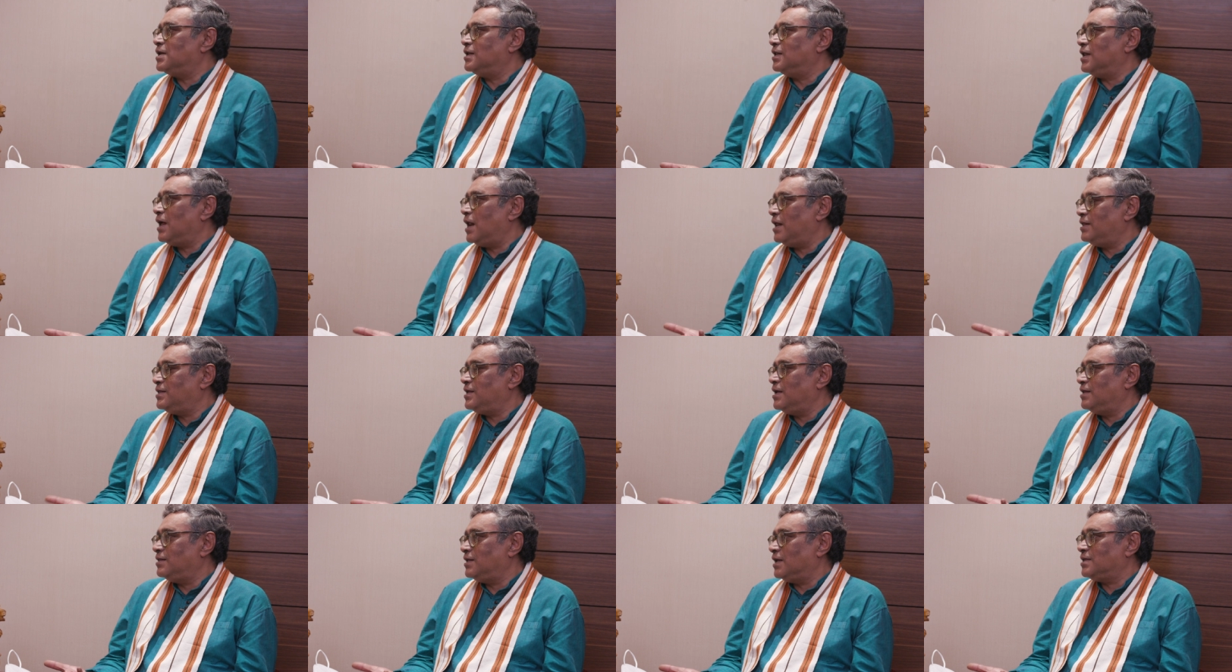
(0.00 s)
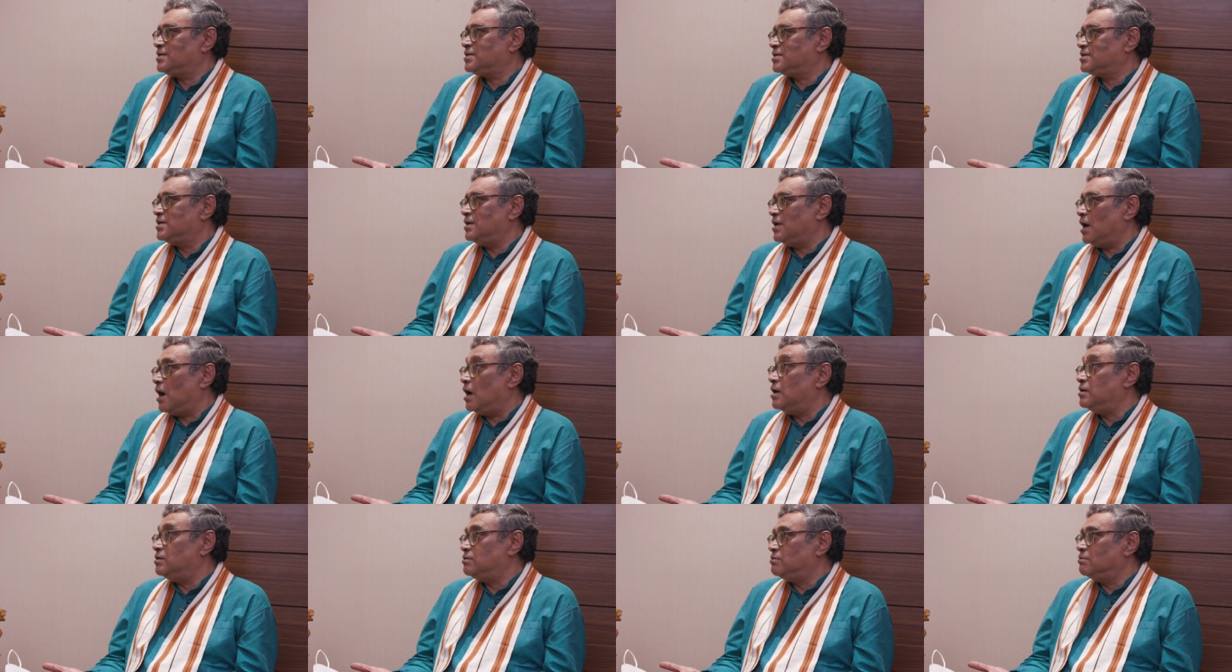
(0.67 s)
And I think that's the
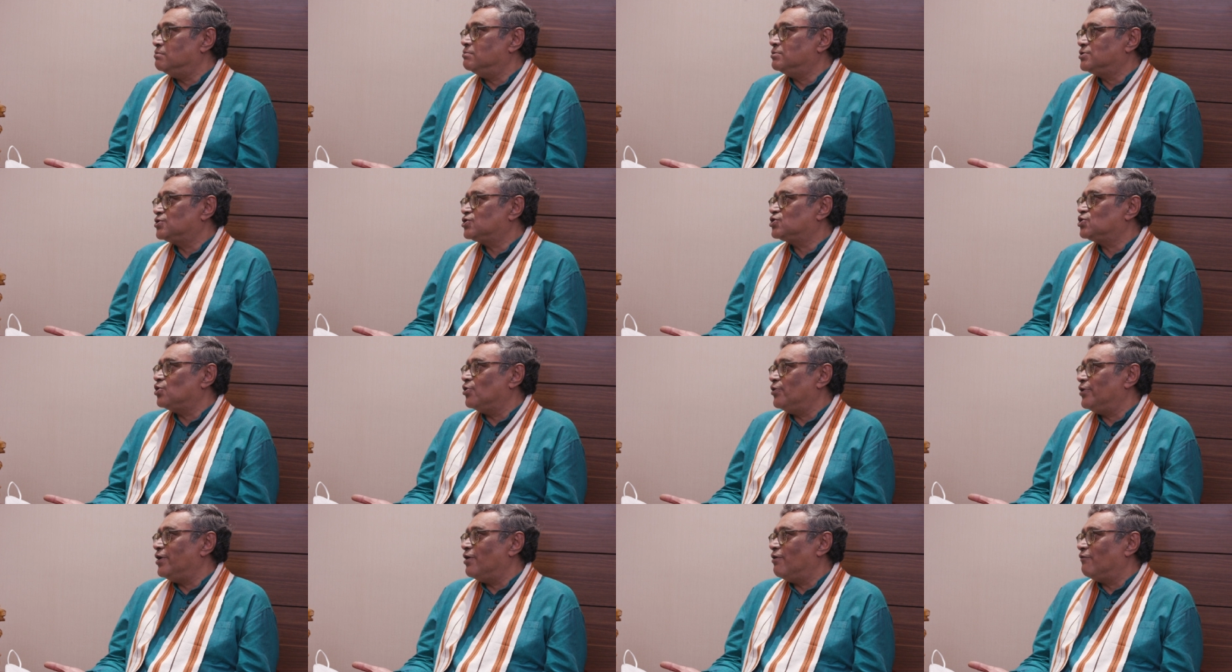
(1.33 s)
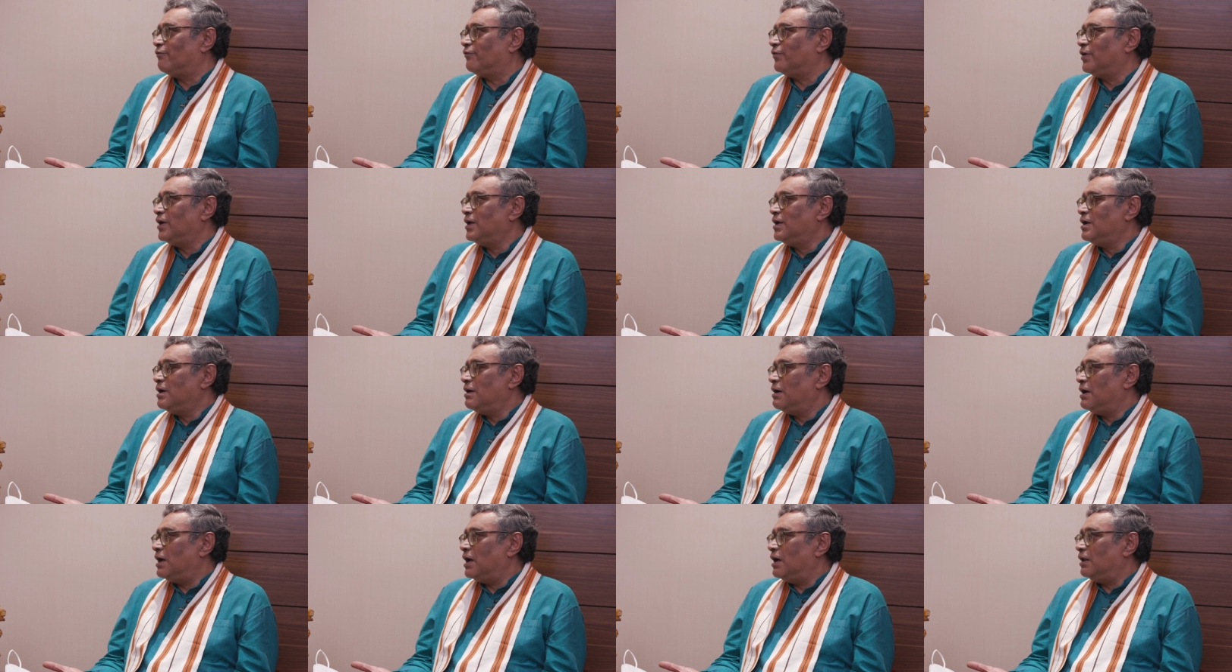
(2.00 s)
untold story of,
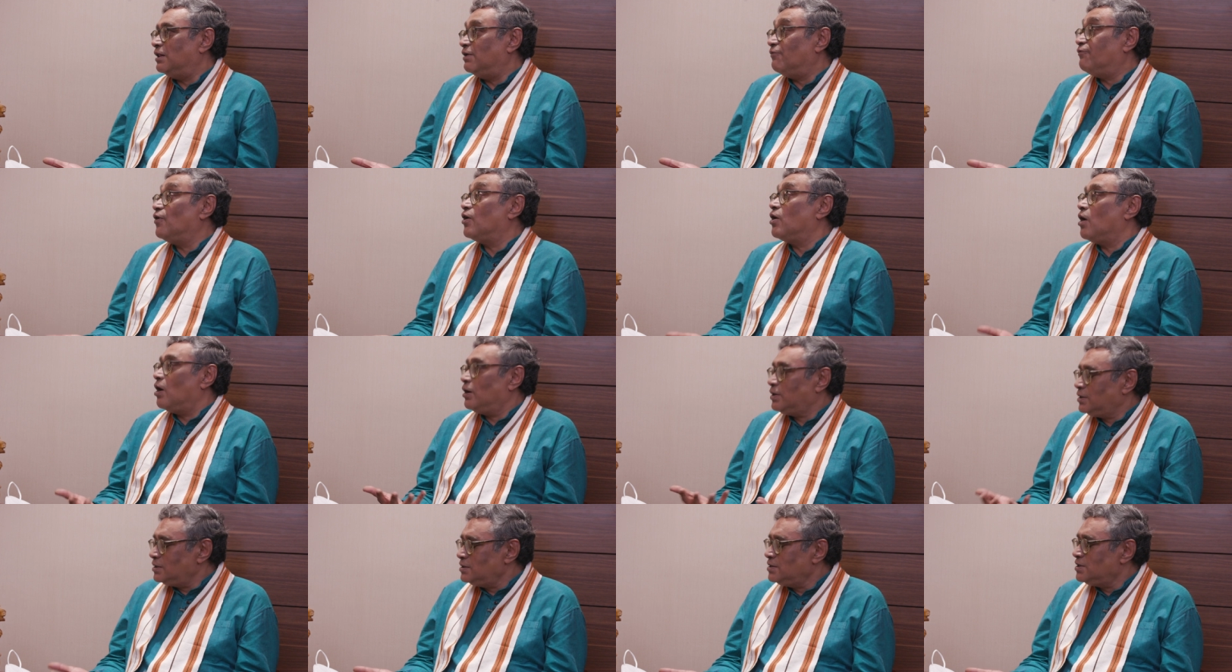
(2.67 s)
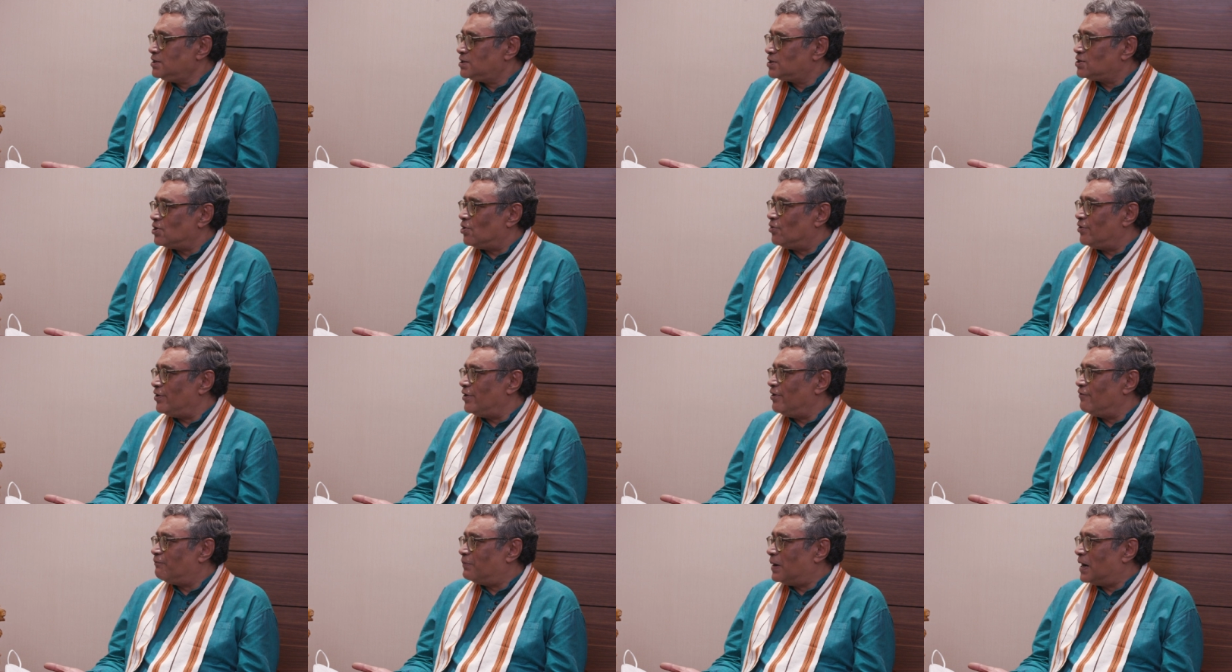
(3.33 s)
the forgotten
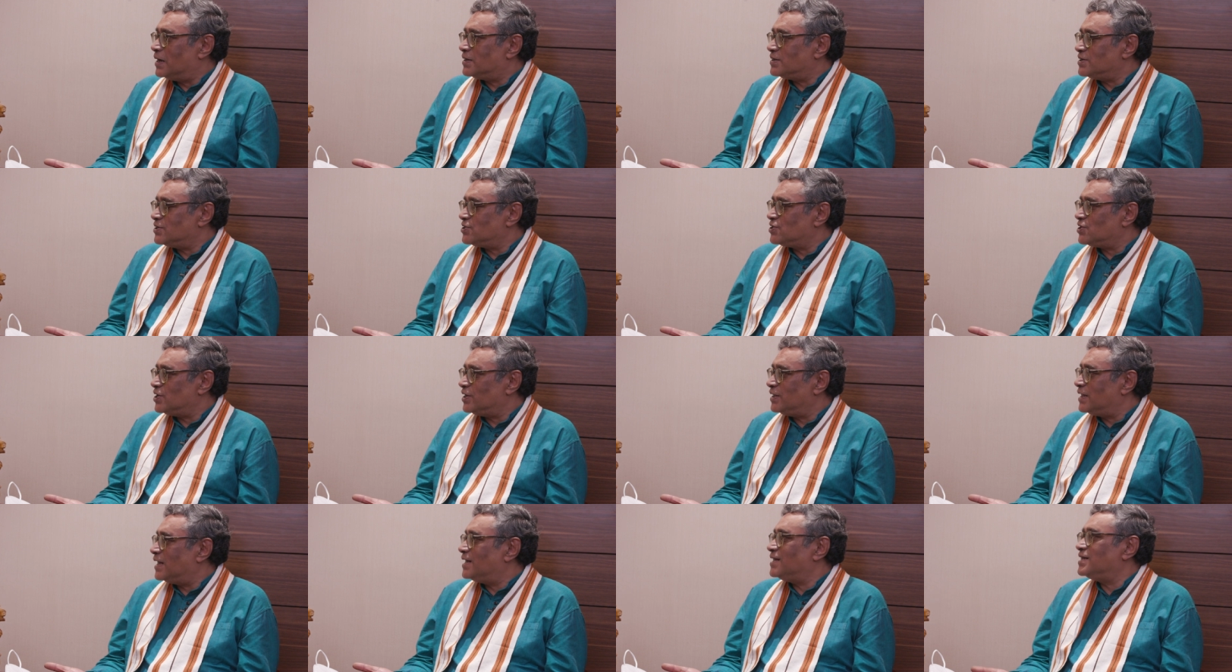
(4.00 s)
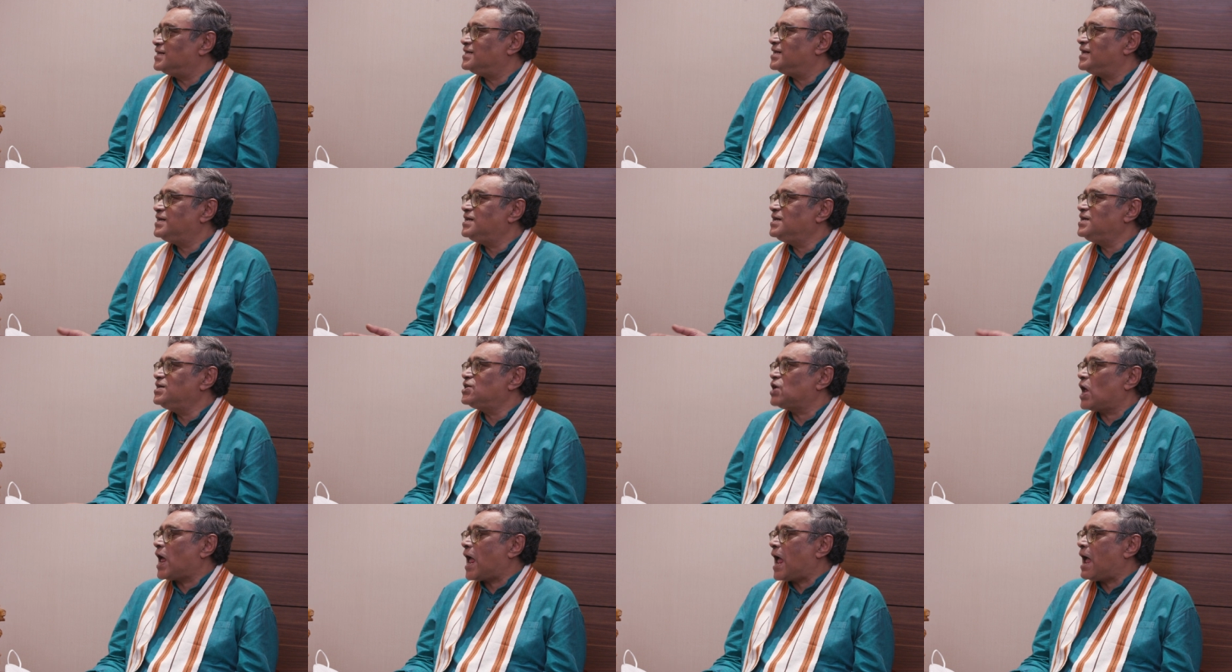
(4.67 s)
story of partition, that it
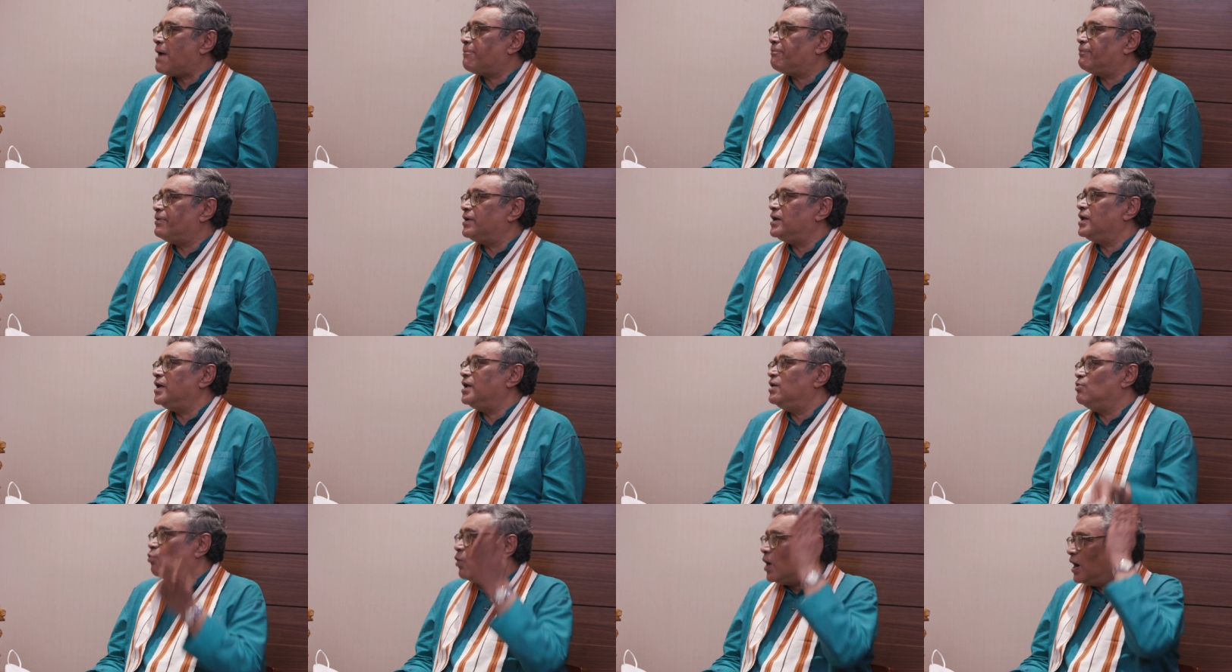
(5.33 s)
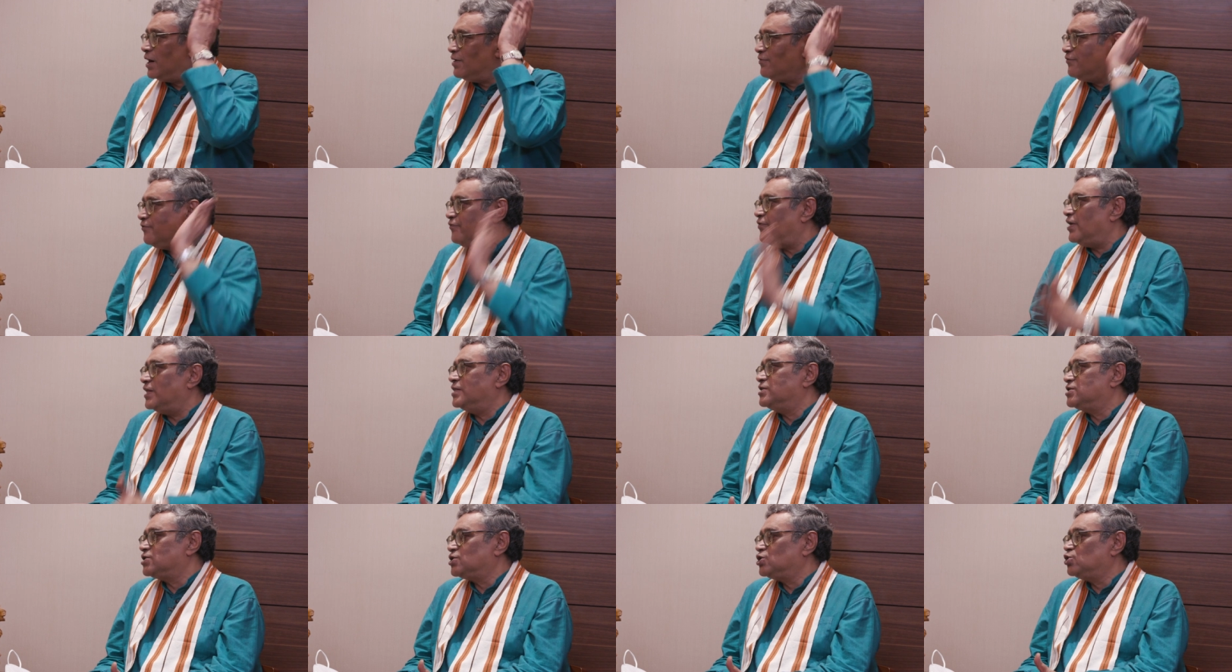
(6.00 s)
didn't happen in one
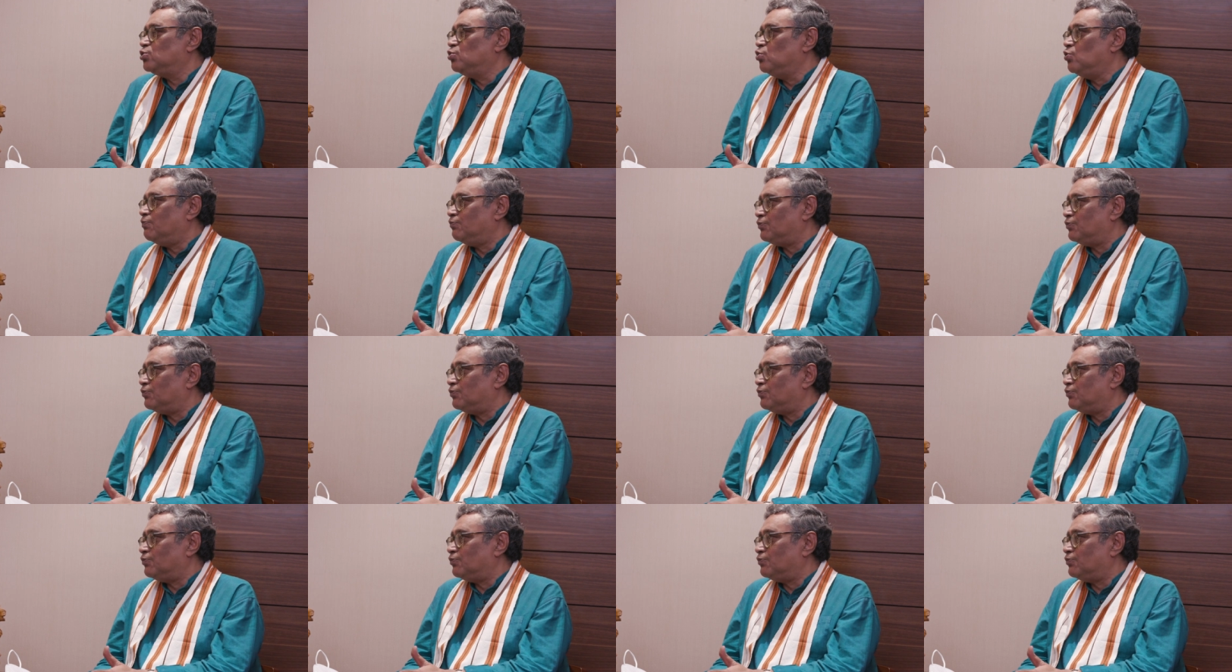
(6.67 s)
fell swoop.